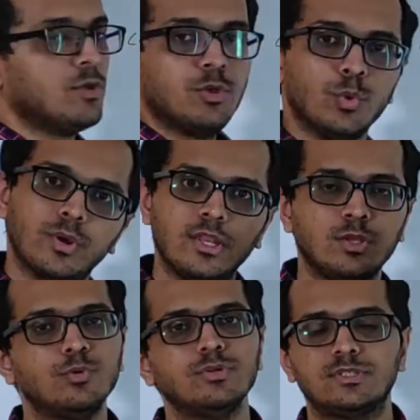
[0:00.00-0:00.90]
You
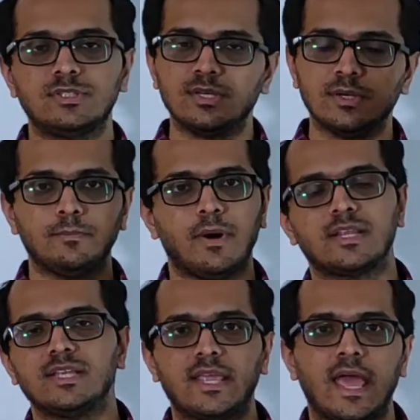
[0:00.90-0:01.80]
can use the
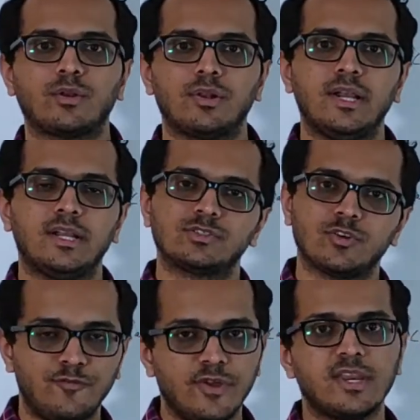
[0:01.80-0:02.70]
margin calculators
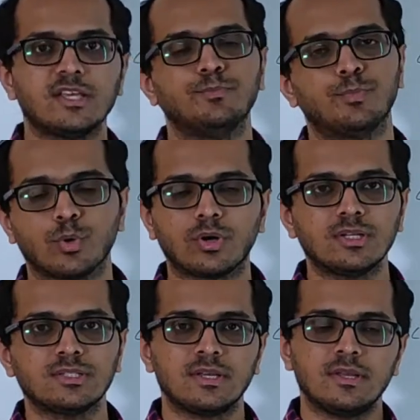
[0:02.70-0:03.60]
of various
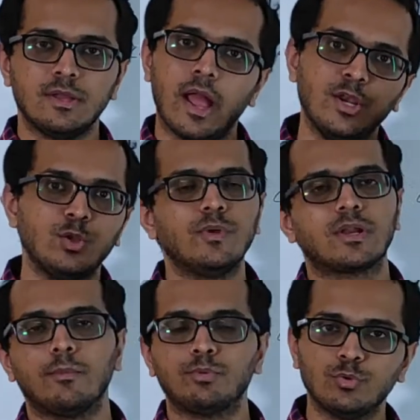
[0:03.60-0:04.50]
brokers and you will
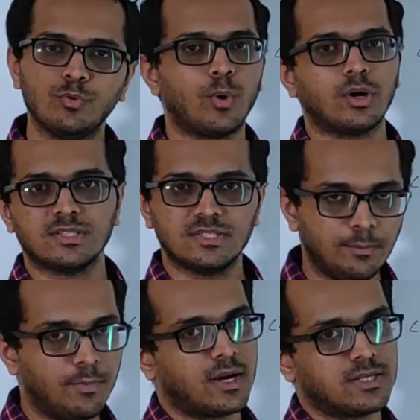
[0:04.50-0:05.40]
come to know what is the
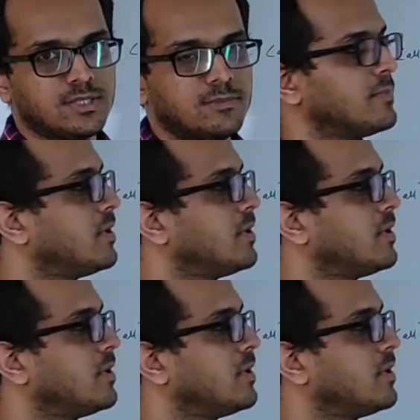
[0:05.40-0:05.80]
margin.